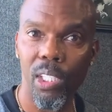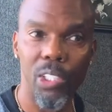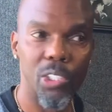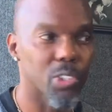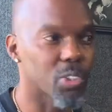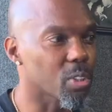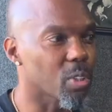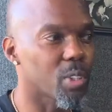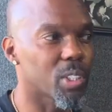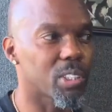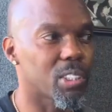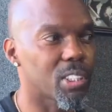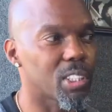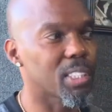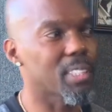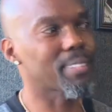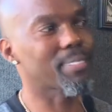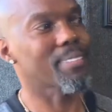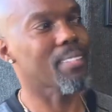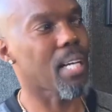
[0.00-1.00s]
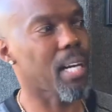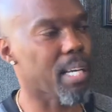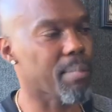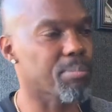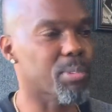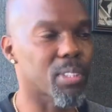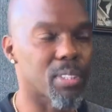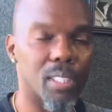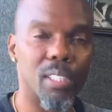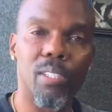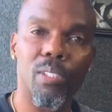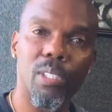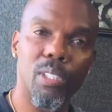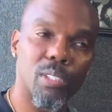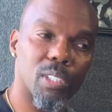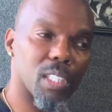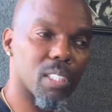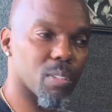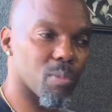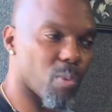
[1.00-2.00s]
So it's just, I'm still
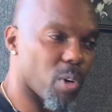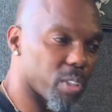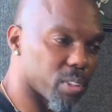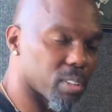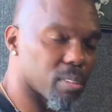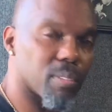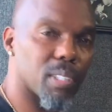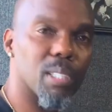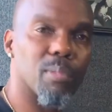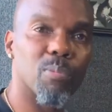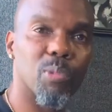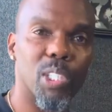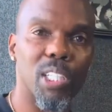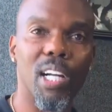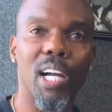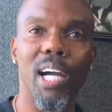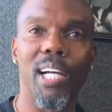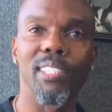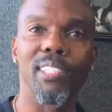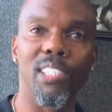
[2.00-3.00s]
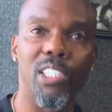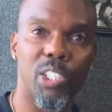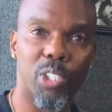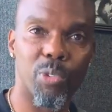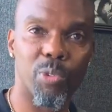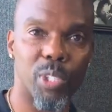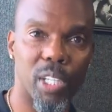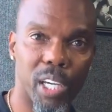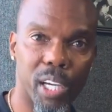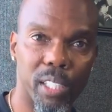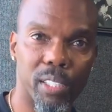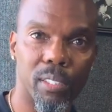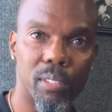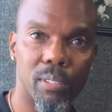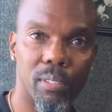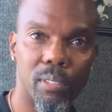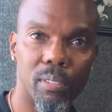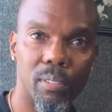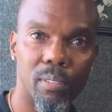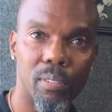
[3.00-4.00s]
in, in the works of getting with content
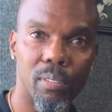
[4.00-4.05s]
creators